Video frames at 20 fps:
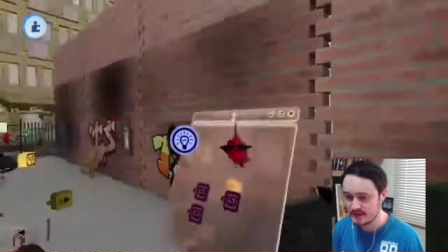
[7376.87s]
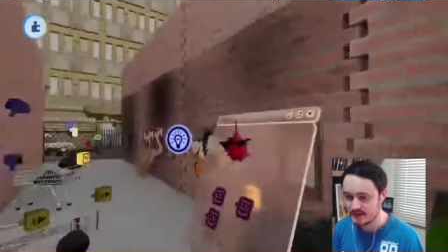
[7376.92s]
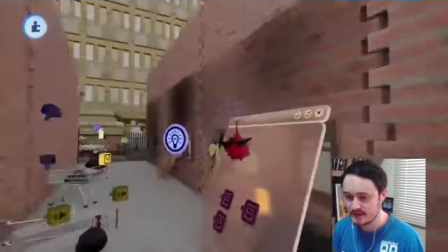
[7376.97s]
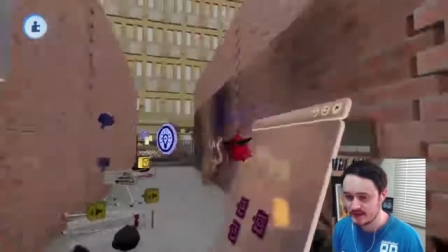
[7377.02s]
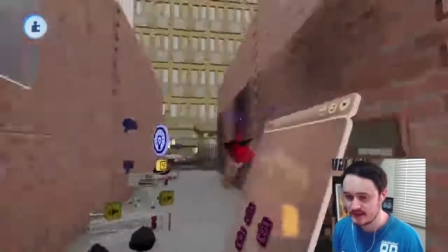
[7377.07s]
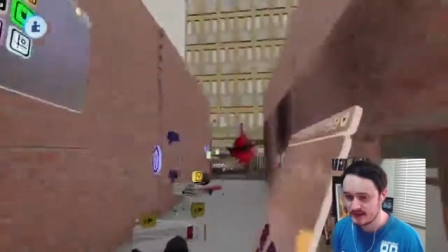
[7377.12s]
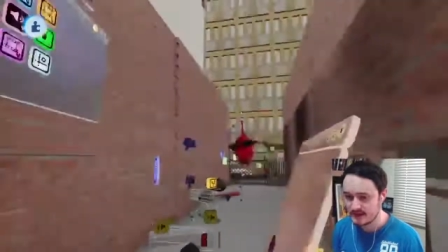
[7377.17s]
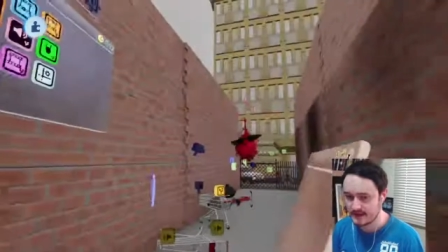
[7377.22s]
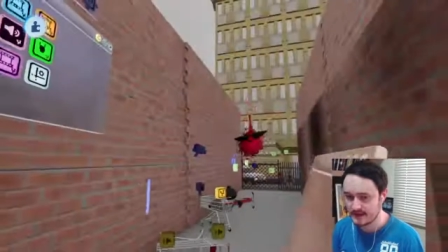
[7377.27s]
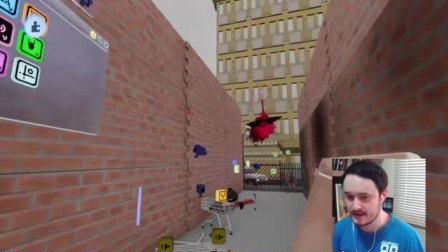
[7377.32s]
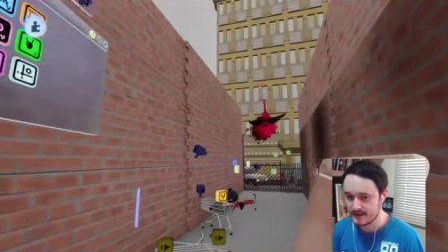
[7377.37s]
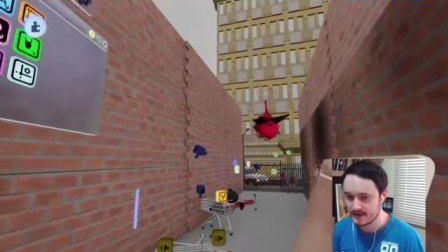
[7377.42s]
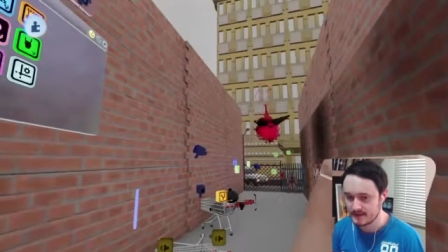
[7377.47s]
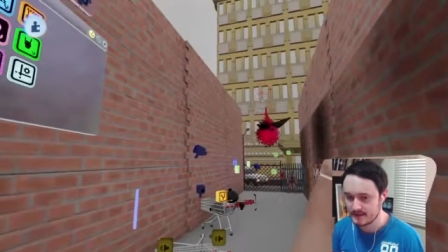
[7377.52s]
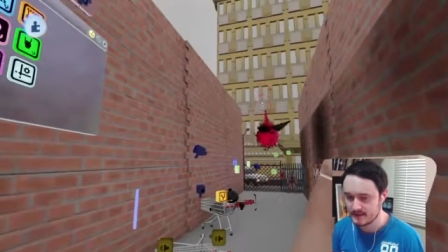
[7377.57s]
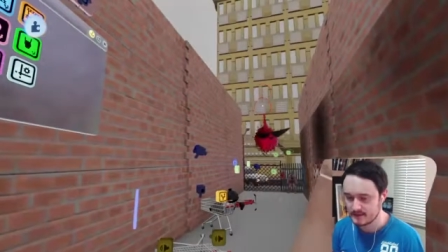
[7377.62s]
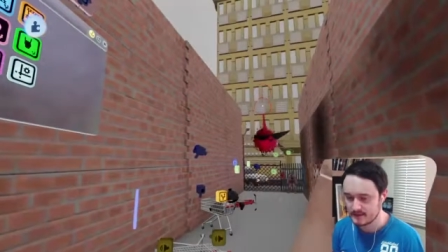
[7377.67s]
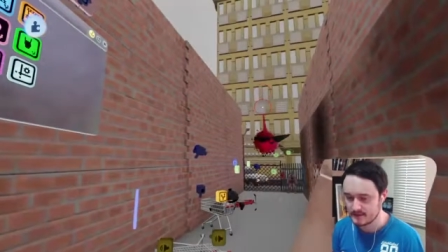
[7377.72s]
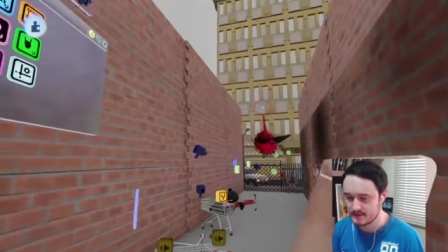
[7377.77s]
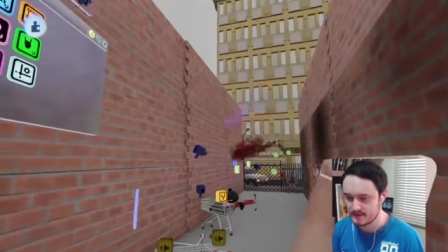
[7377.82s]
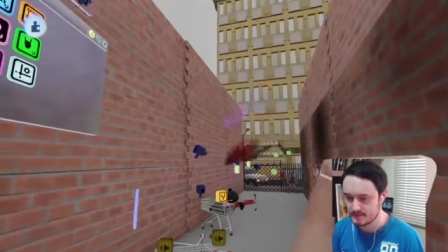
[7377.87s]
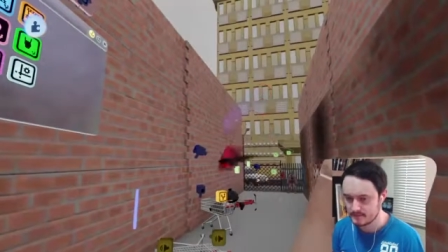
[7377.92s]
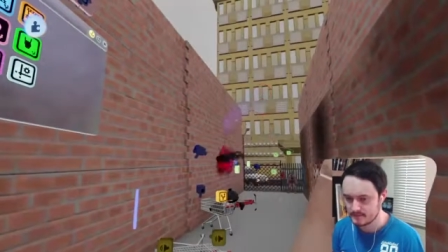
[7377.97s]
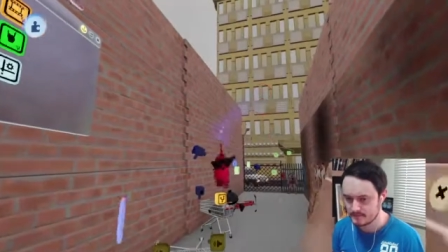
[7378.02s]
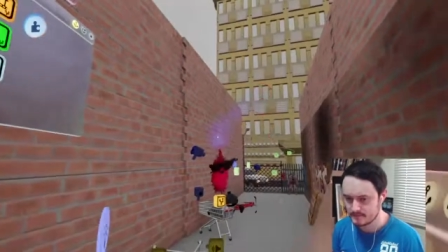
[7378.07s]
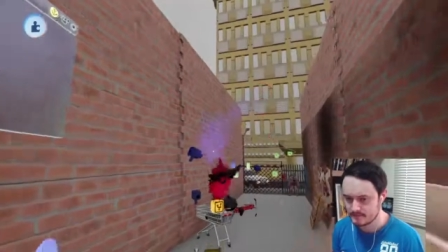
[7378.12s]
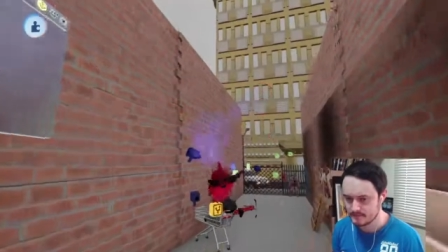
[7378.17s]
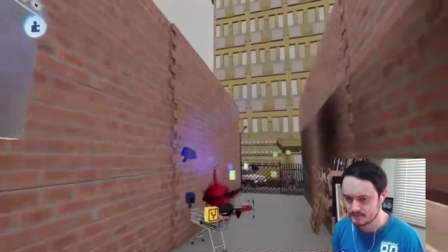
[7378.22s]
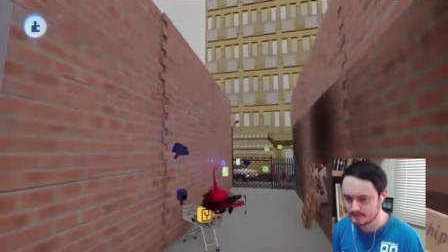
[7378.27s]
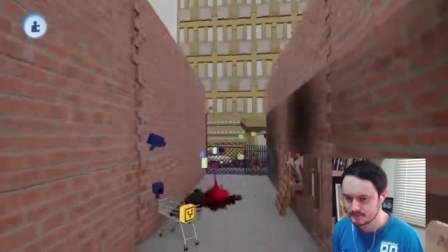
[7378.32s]
and
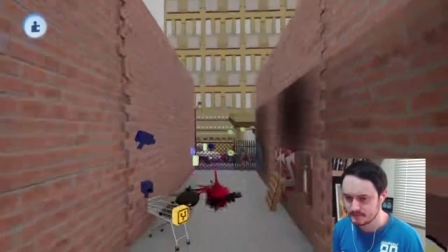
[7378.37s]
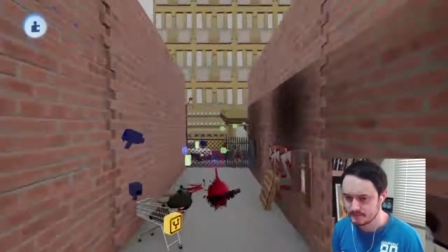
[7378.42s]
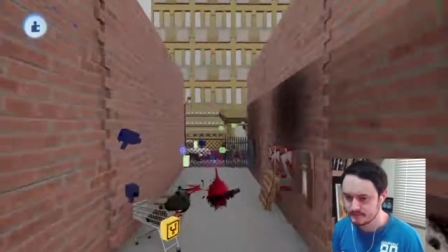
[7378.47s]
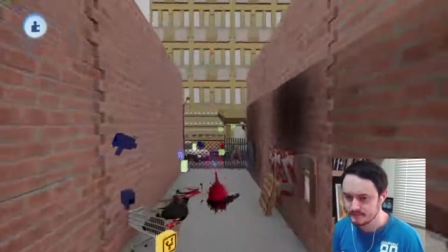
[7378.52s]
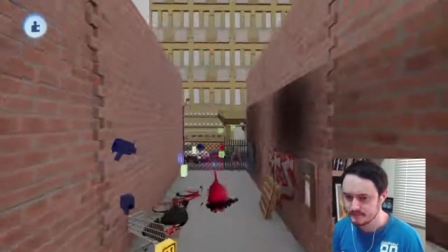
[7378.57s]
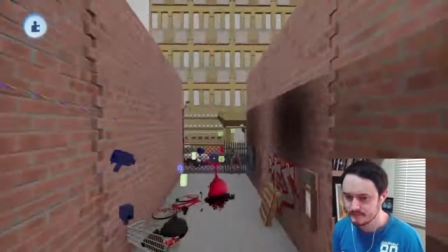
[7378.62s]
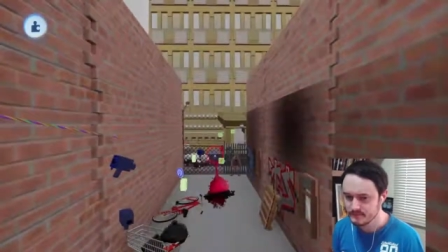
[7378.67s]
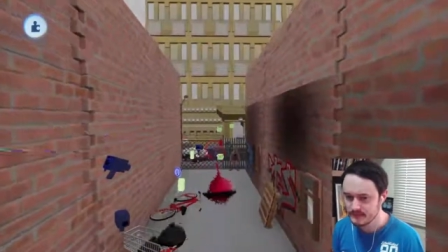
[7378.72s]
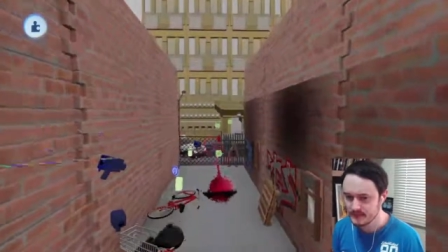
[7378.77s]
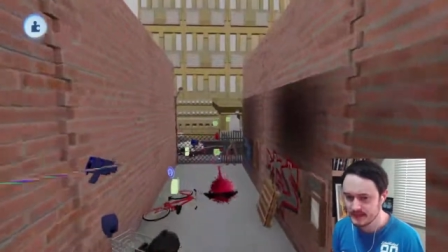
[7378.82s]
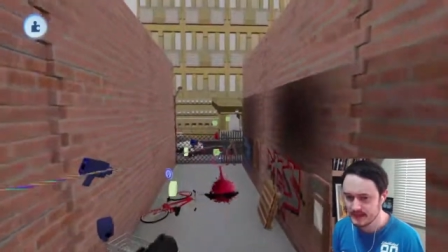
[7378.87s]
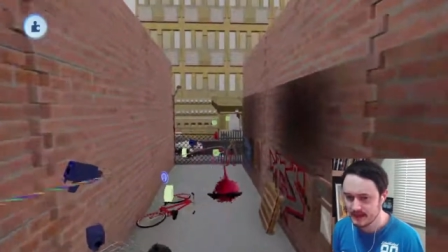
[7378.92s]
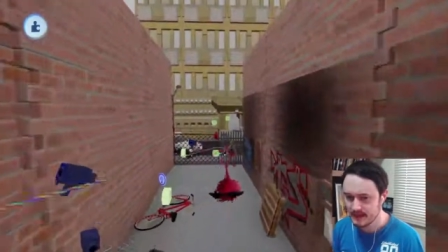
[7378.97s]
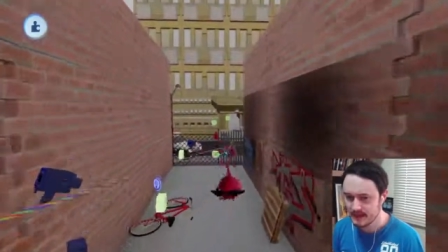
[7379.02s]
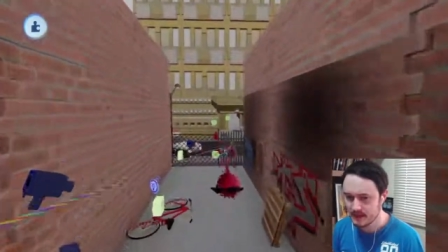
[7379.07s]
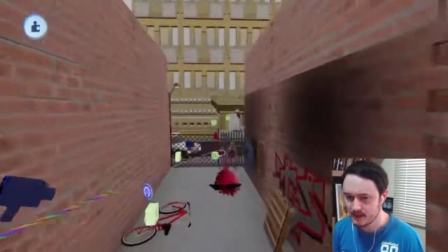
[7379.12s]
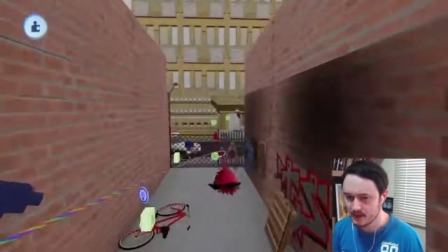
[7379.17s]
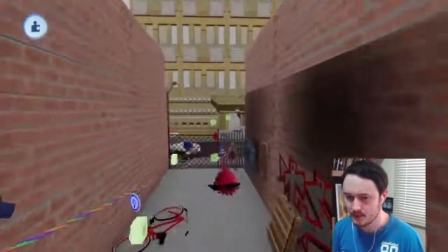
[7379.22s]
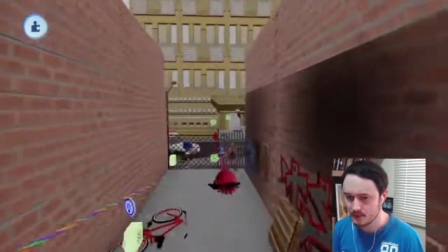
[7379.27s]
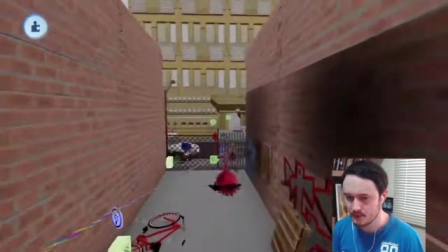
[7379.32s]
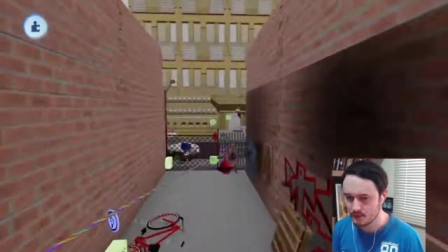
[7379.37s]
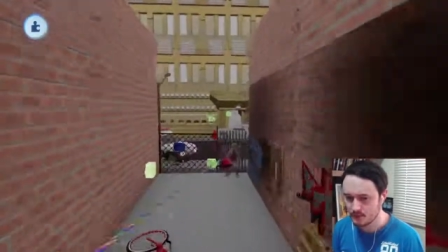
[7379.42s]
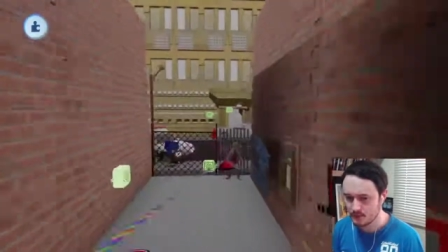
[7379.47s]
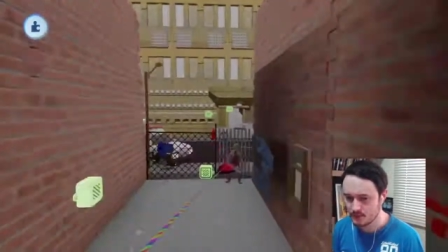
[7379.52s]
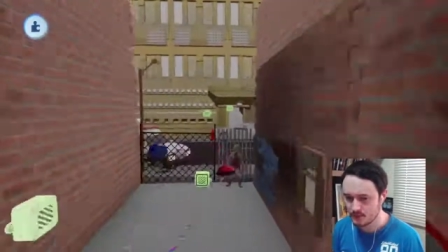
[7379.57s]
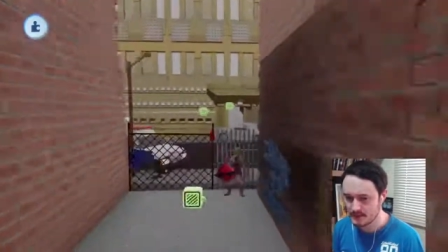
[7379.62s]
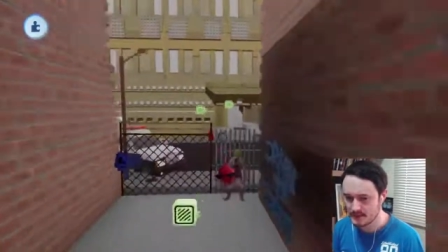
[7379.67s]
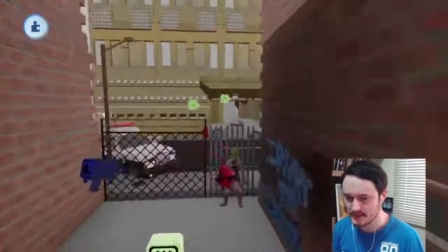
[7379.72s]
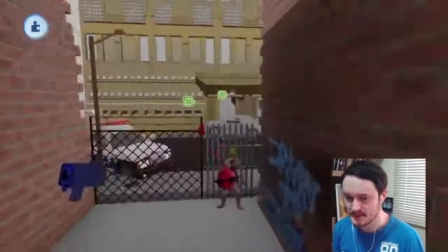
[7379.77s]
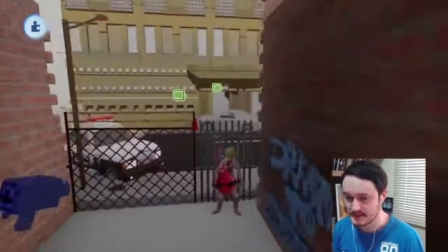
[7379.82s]
I'll
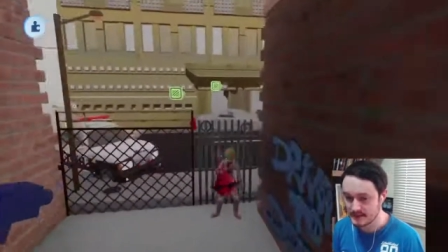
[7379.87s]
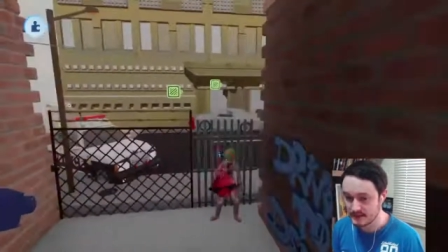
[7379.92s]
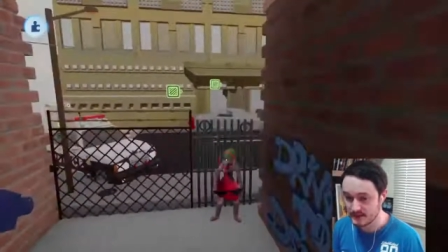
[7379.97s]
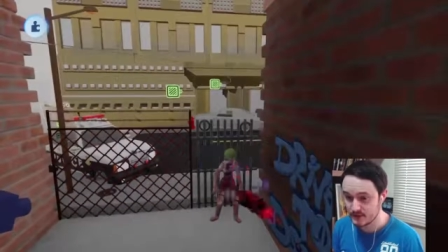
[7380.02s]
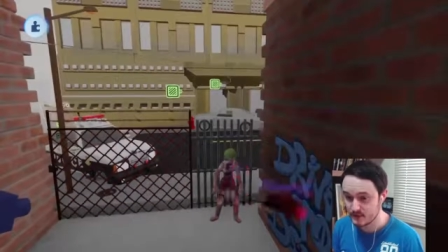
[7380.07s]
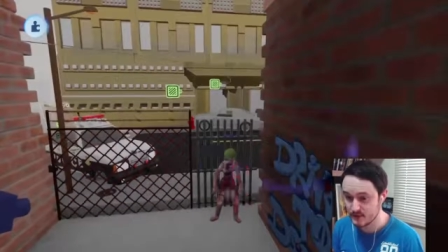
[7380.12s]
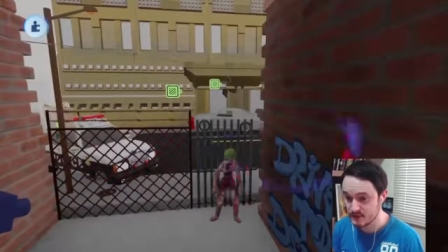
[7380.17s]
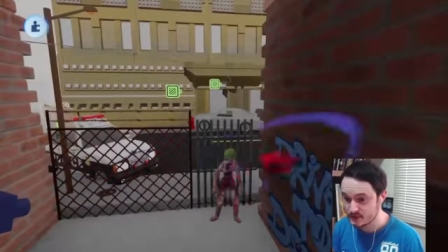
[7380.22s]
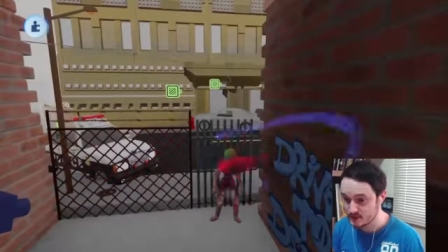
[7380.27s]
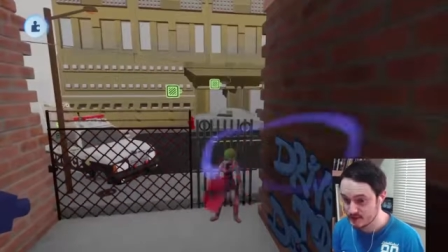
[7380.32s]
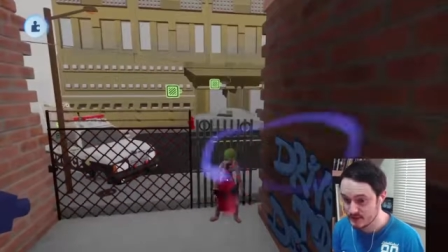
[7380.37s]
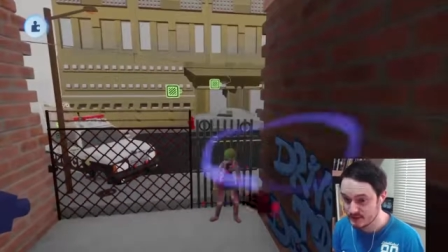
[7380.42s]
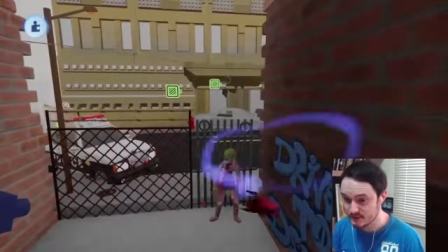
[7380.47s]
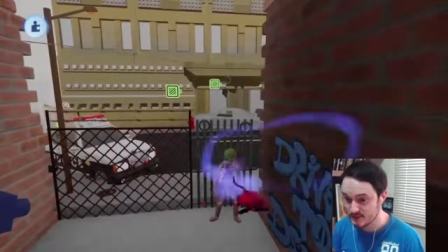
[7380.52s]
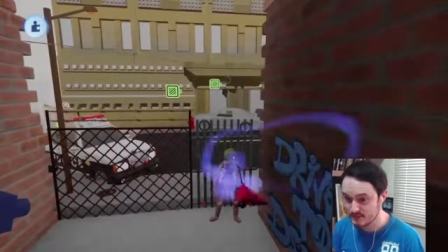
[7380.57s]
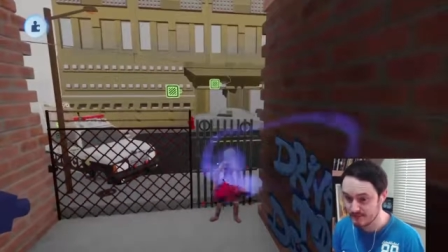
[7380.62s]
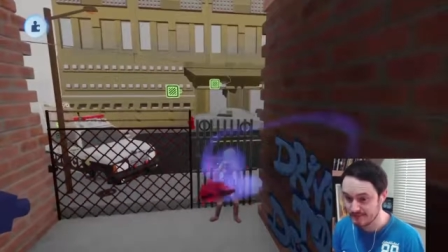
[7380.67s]
put this into a dream.